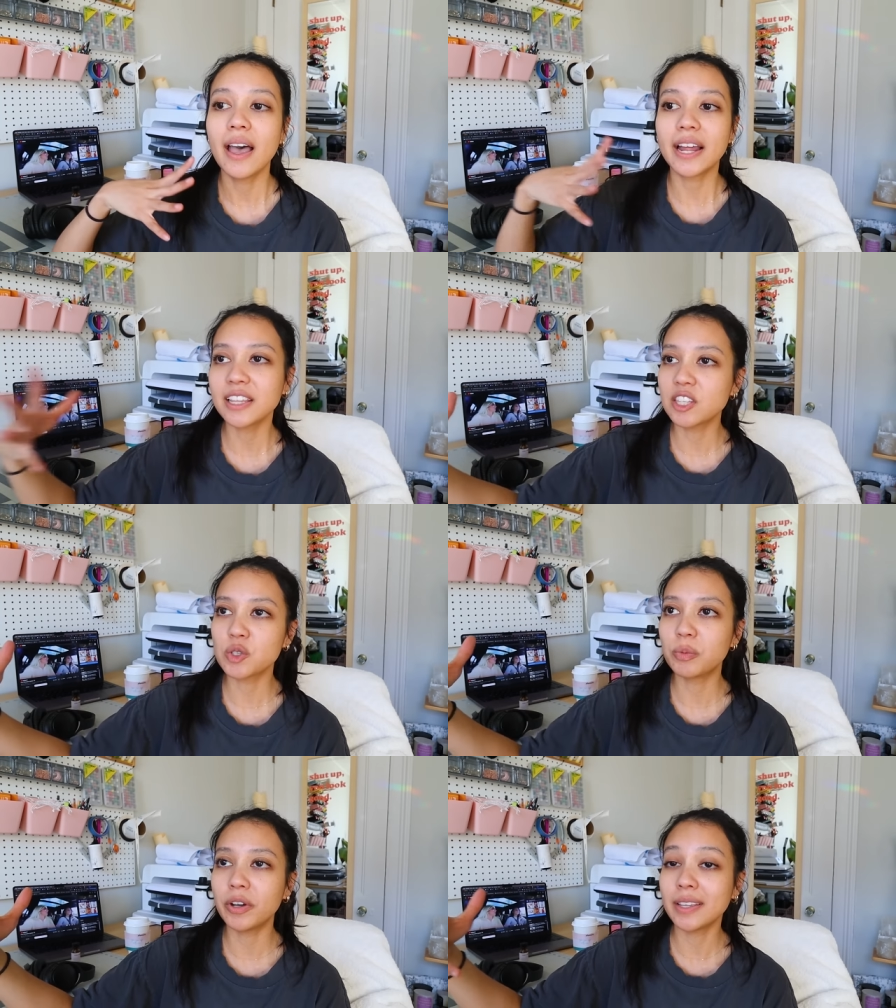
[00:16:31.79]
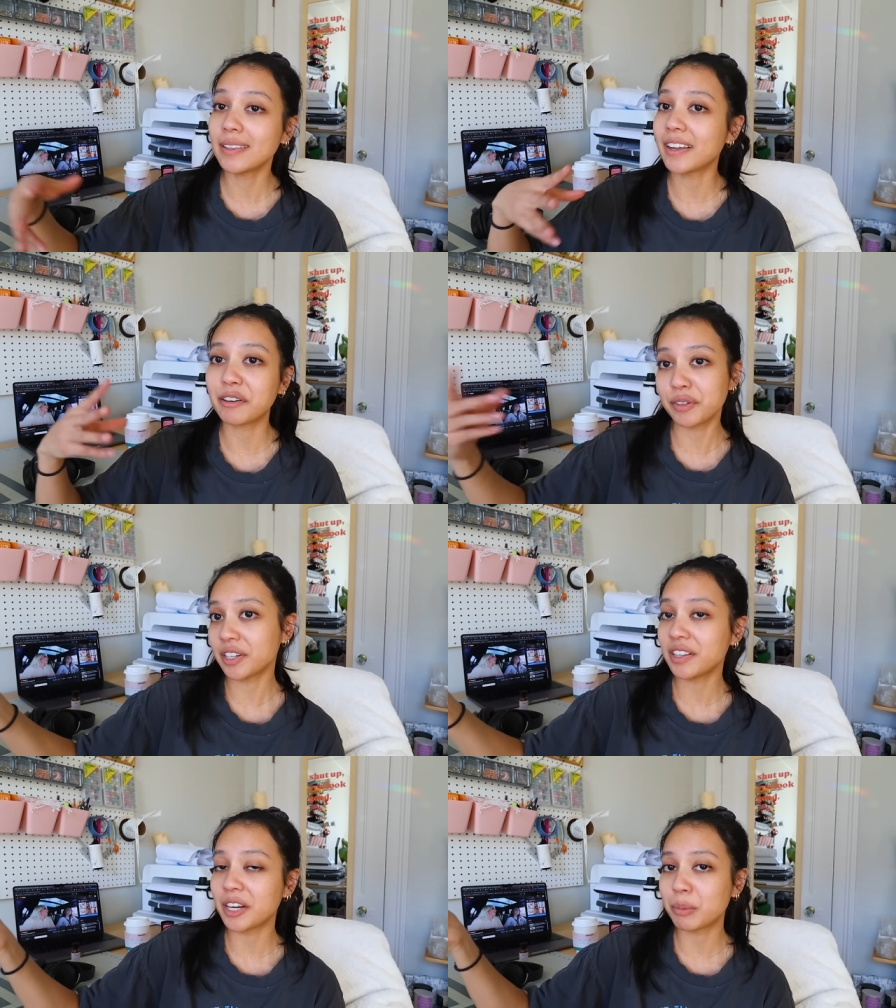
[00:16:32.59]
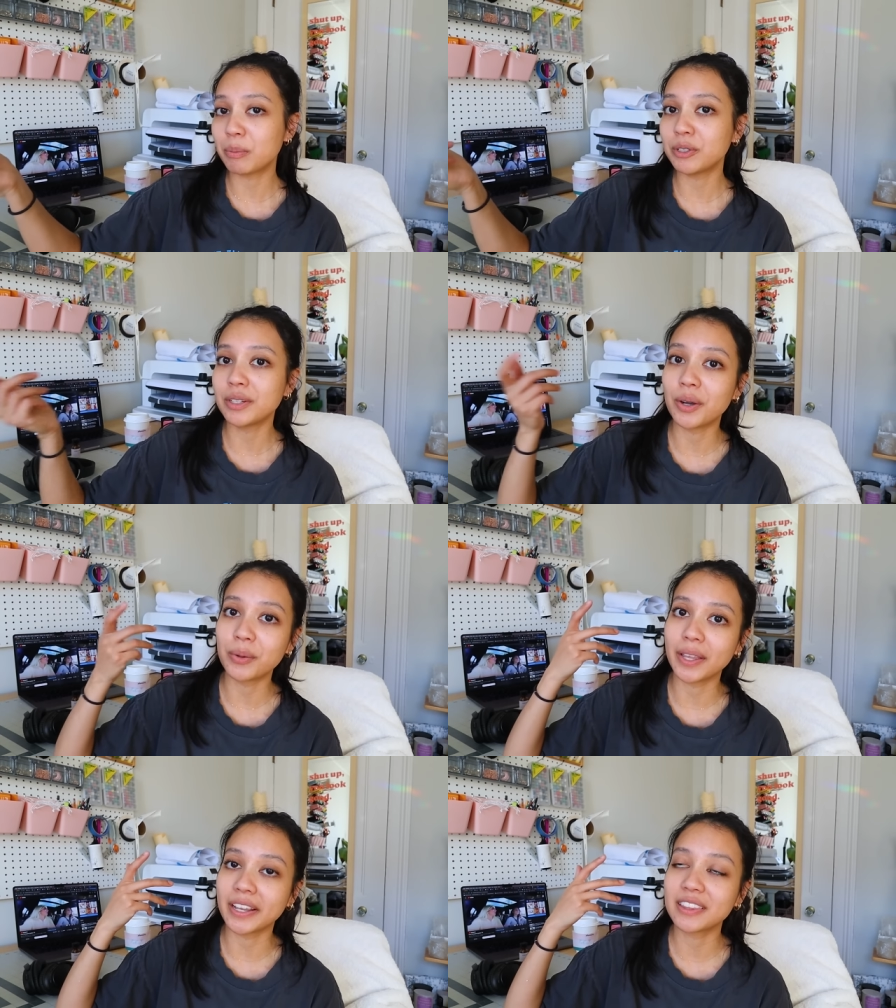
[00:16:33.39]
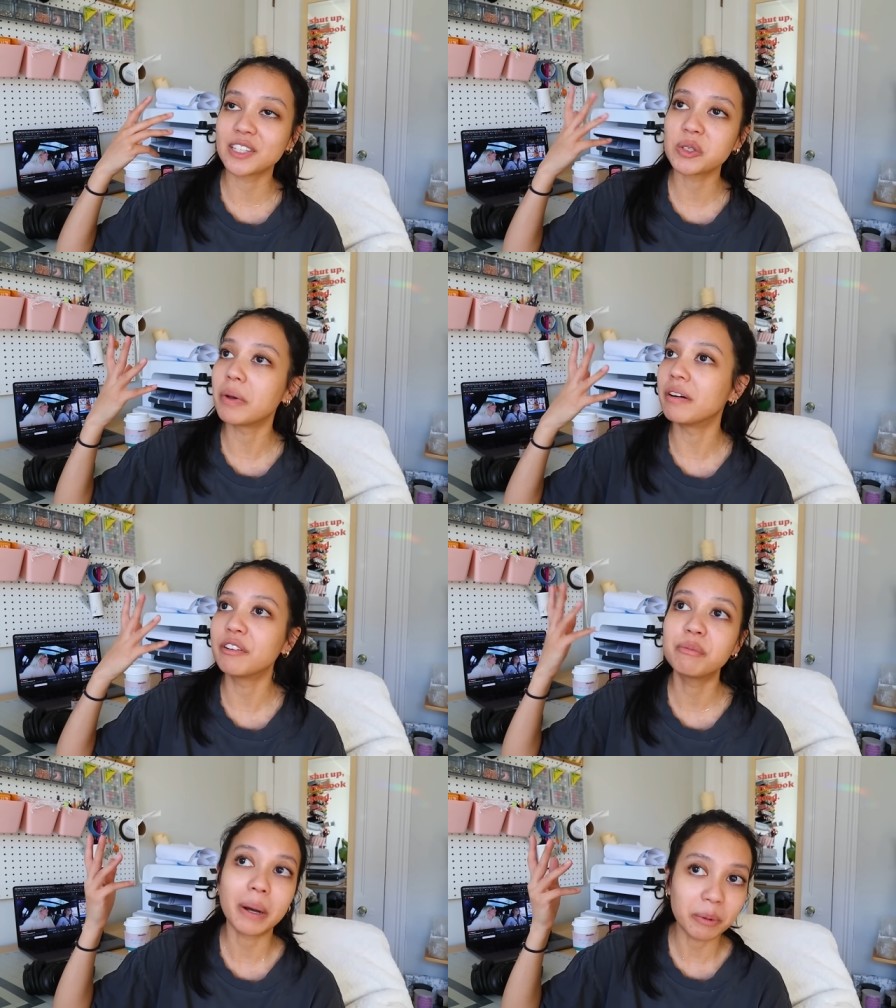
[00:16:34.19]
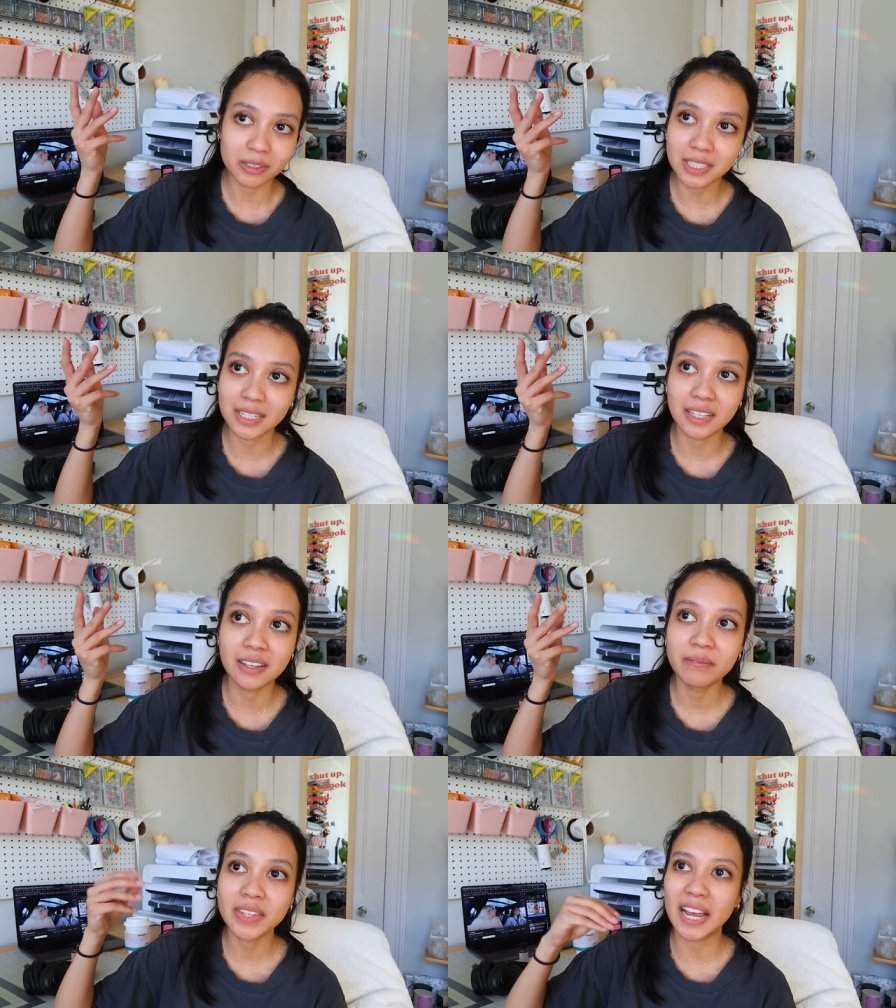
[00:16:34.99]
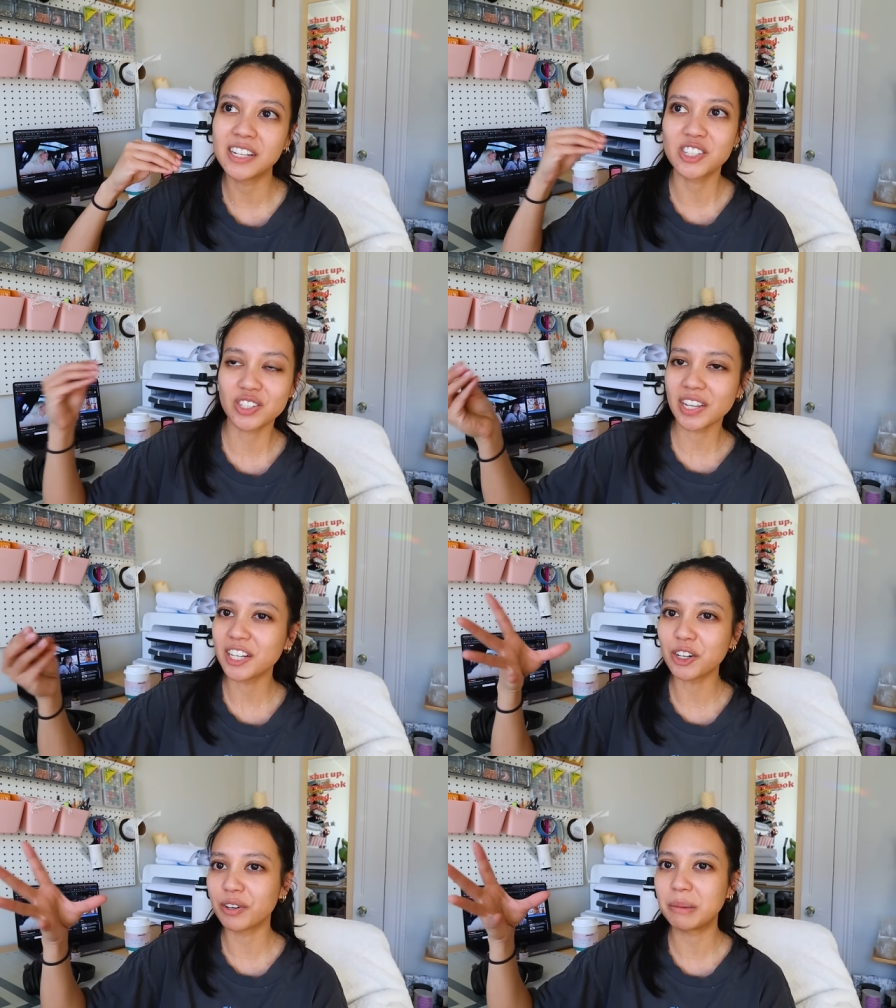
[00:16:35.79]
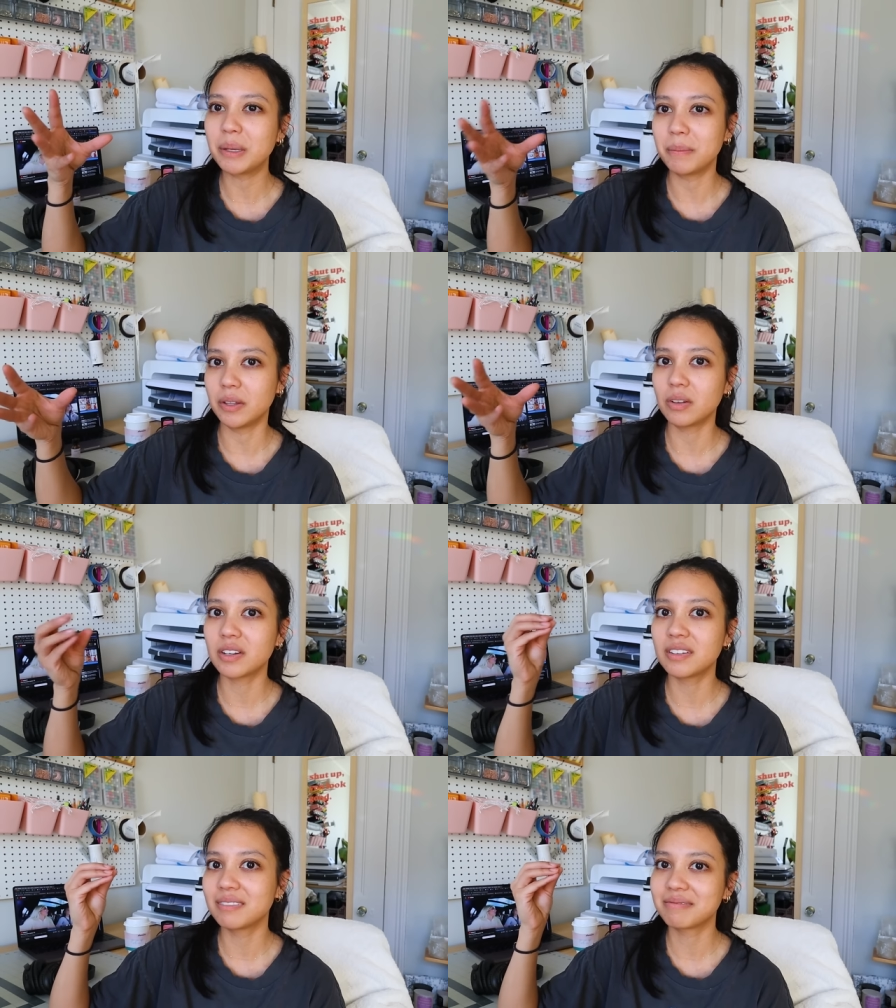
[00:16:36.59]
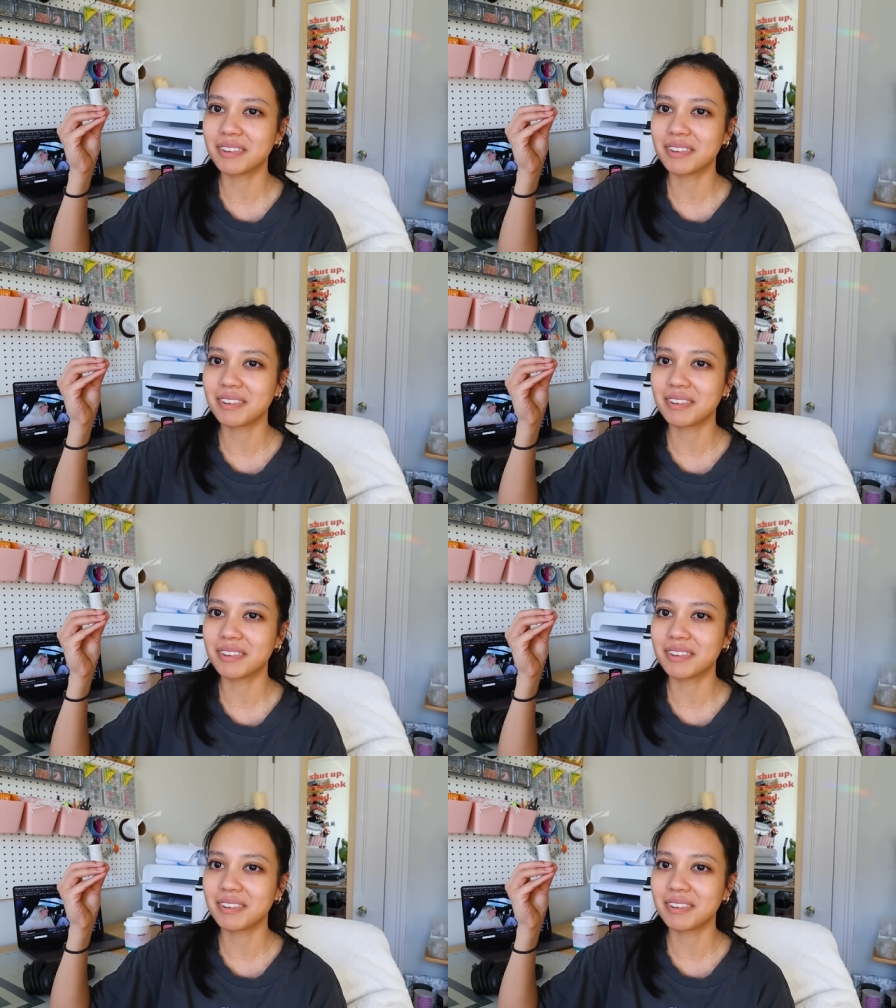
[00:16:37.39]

And at this point, like I feel like a lot of people know like the smell of bubble tea and it's just like a creamy milk,